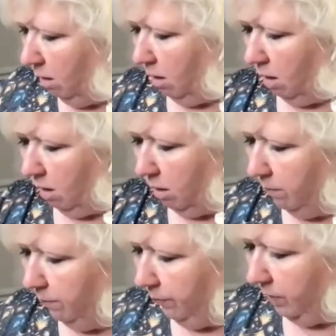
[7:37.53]
uh,
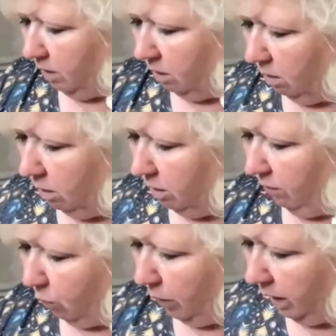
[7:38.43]
the
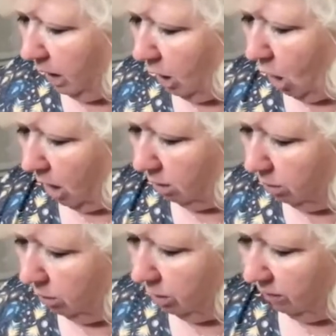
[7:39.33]
differing in
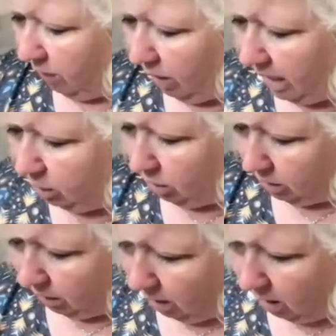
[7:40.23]
colors, the
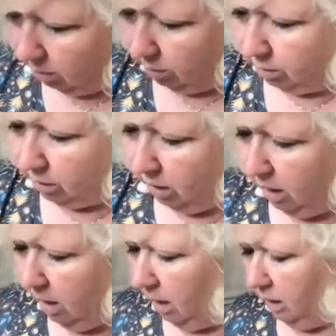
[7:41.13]
variations in colors.
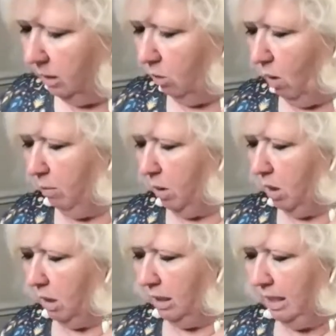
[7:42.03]
And so I'm
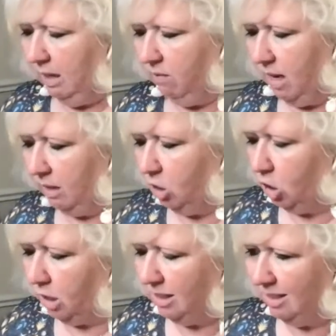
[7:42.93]
going to leave that
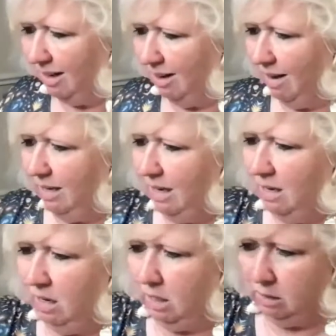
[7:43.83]
just like
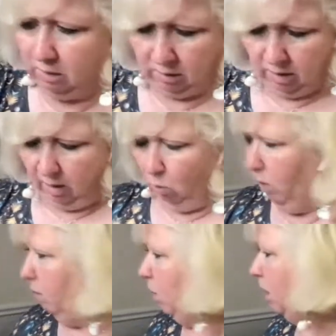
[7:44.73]
it is. Now,
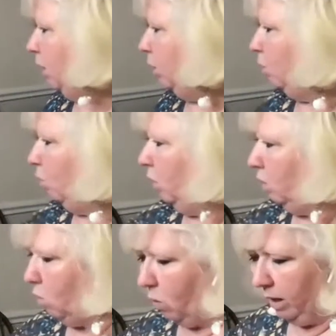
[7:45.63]
what I'm going to do
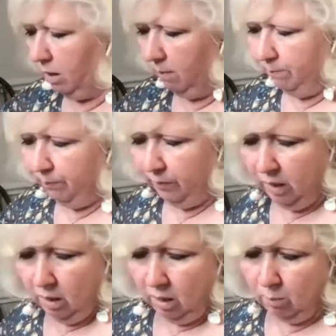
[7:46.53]
real quick,
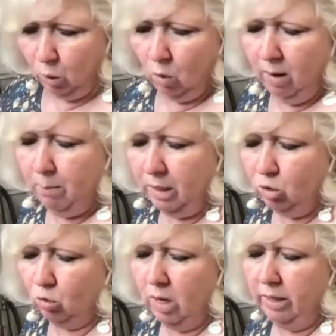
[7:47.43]
I'm going to grab my
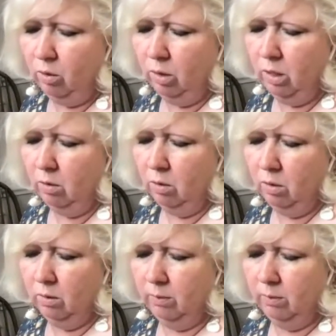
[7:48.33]
dryer here.